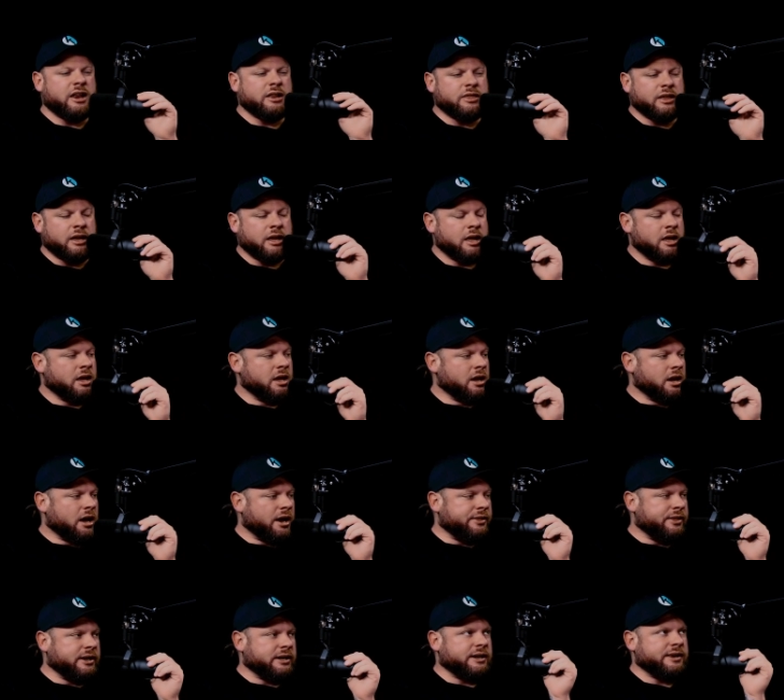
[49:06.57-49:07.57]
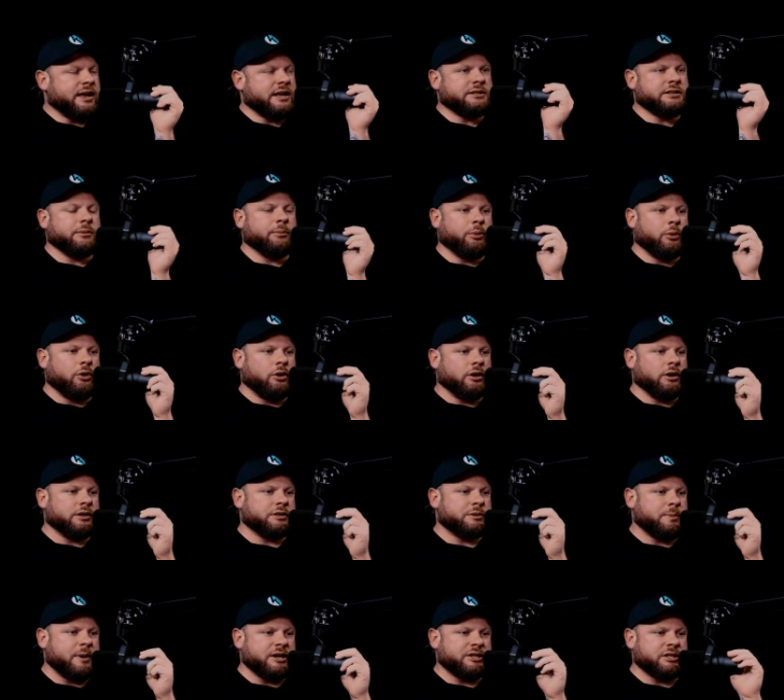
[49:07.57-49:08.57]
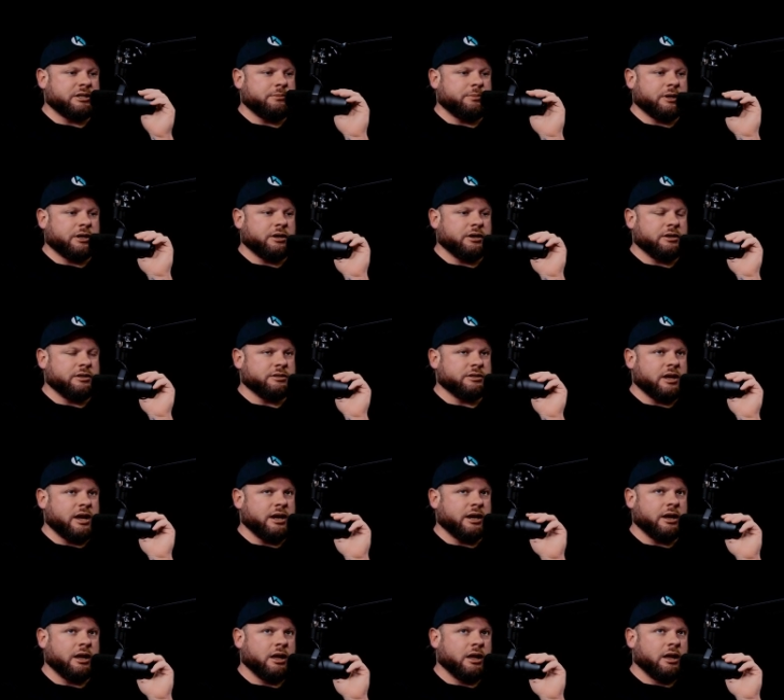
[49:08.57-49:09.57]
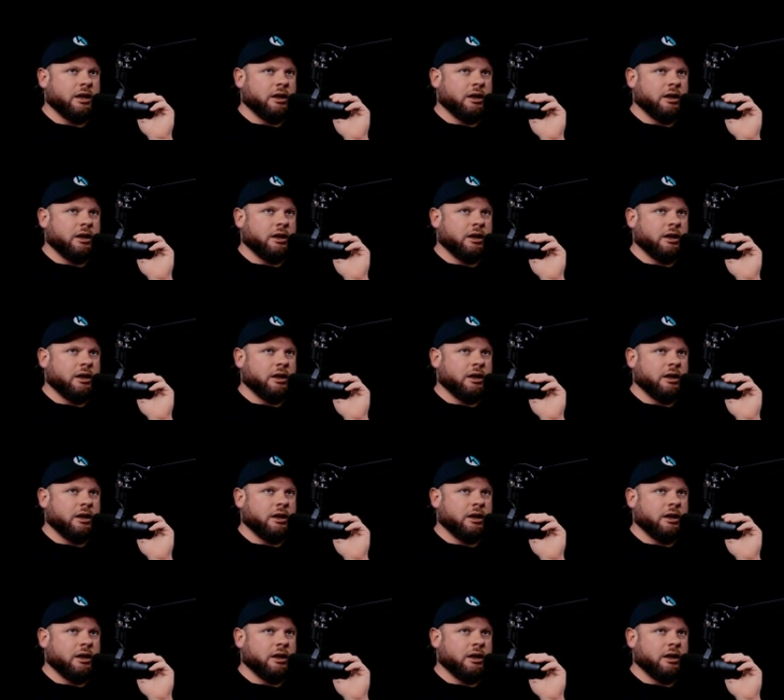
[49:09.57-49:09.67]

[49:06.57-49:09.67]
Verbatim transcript: I think I think that that's important, especially because like